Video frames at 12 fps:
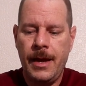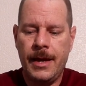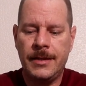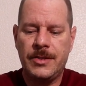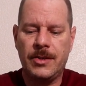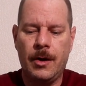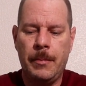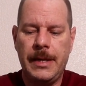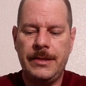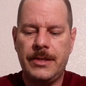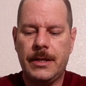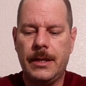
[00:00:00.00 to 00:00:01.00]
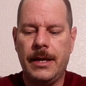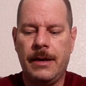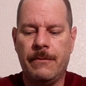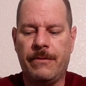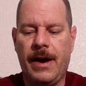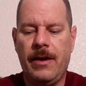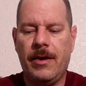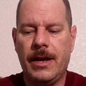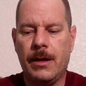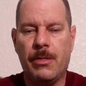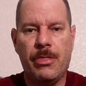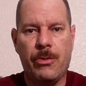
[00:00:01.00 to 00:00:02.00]
And so basically,
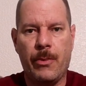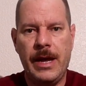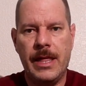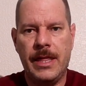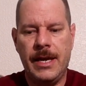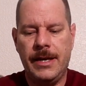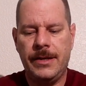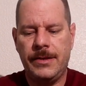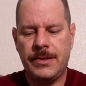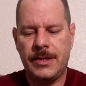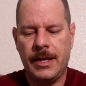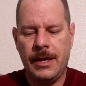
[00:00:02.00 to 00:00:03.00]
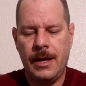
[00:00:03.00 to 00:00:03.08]
firing 3 of these,